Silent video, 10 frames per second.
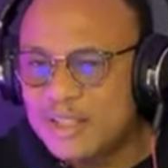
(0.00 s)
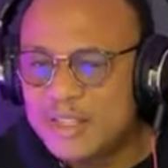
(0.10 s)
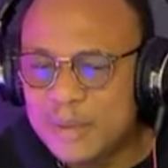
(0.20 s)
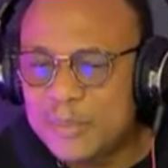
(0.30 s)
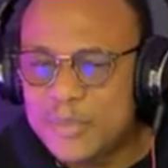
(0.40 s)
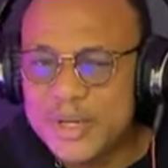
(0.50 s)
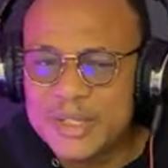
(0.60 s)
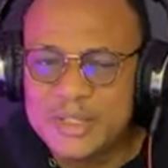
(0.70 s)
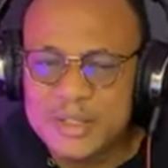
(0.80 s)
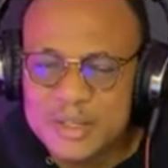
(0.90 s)

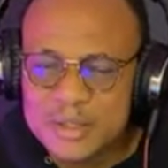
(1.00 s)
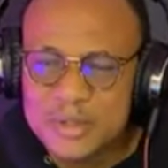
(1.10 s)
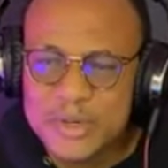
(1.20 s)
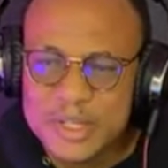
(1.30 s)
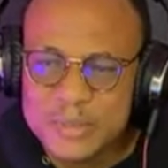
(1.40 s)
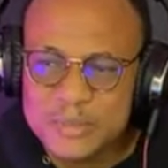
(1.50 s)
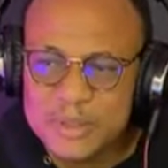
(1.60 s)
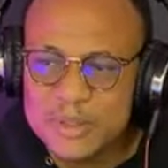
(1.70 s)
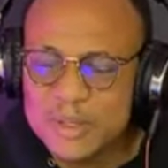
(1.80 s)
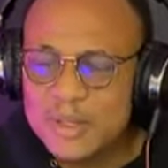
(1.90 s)
interpret the
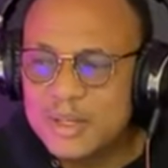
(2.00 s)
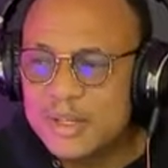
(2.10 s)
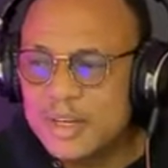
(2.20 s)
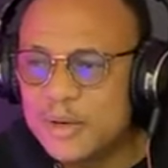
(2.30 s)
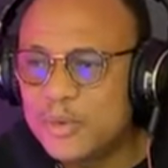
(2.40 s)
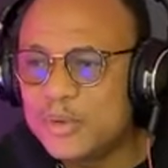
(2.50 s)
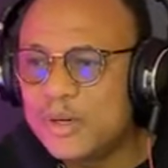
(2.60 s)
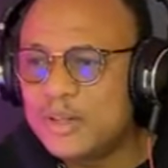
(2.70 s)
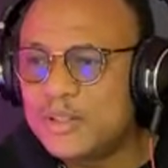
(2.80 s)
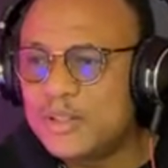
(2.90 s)
dreams. They
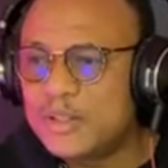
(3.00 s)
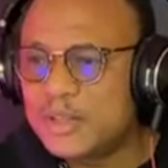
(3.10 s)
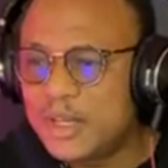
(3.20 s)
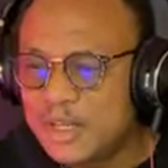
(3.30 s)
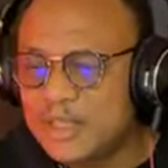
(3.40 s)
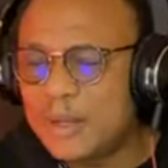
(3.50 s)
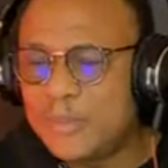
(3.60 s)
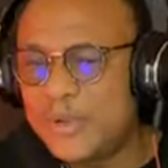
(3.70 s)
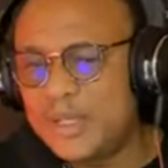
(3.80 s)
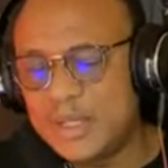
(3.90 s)
could not
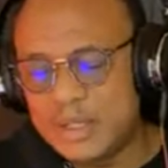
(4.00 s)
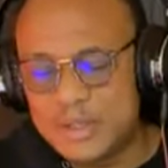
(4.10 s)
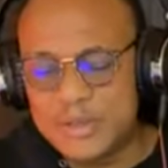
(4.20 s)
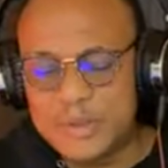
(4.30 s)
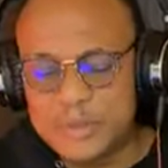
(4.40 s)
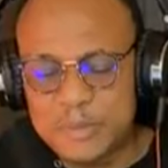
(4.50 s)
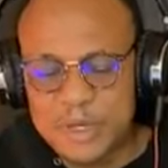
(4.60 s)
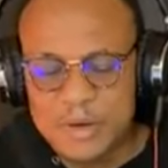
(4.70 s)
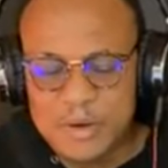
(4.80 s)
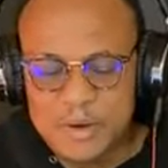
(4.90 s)
interpret the
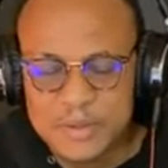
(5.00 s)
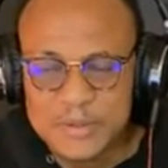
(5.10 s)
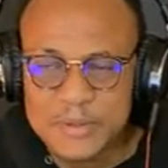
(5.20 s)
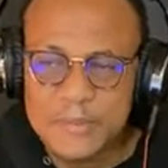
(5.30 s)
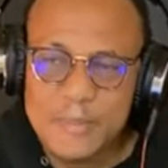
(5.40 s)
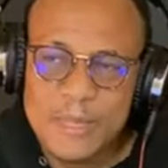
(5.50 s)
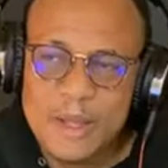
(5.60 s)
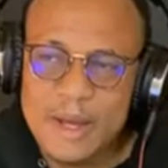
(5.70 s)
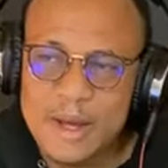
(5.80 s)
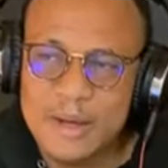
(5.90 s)
dreams because
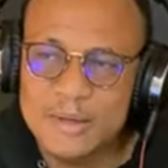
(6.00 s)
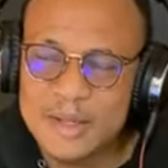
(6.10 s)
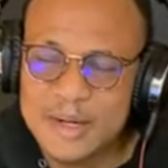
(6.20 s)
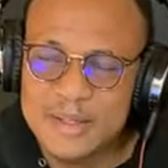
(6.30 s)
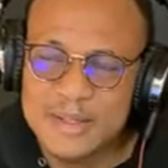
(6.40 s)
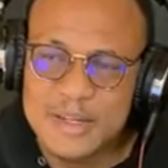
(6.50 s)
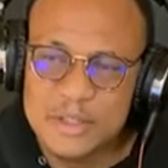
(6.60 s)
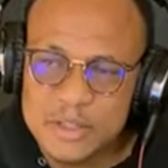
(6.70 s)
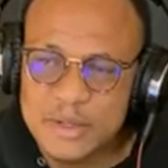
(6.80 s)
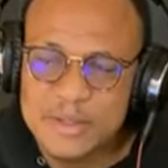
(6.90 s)
uh, there
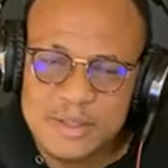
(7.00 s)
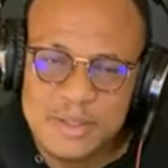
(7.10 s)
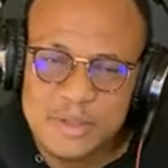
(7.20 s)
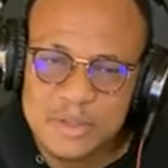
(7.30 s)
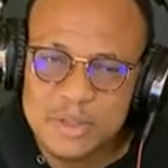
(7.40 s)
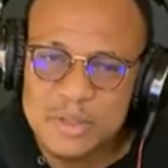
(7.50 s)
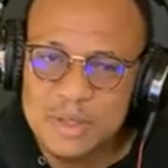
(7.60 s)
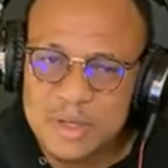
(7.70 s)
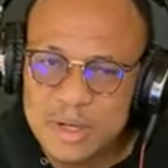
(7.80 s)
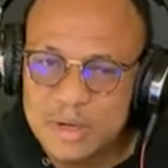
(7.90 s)
is a shortage
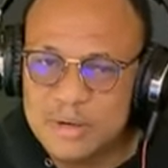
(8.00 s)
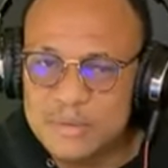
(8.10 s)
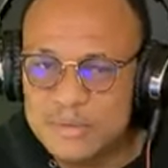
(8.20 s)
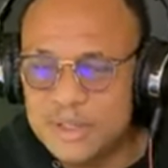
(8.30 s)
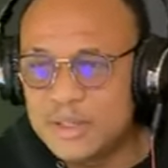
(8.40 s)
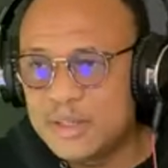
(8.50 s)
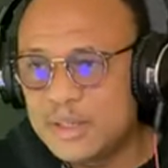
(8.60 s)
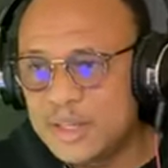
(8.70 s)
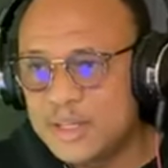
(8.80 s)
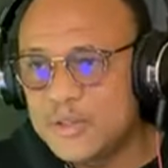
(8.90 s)
of
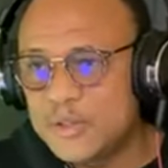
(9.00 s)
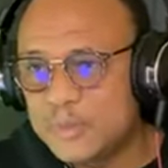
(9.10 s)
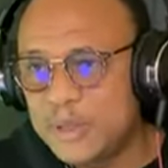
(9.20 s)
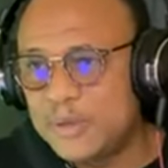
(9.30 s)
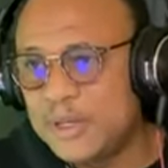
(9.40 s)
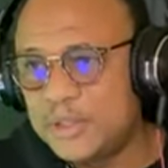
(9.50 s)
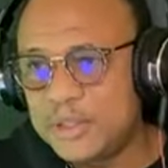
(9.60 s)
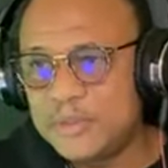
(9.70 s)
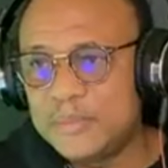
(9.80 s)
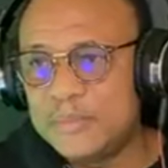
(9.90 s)

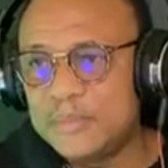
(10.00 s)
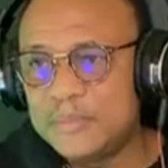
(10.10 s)
inspiration.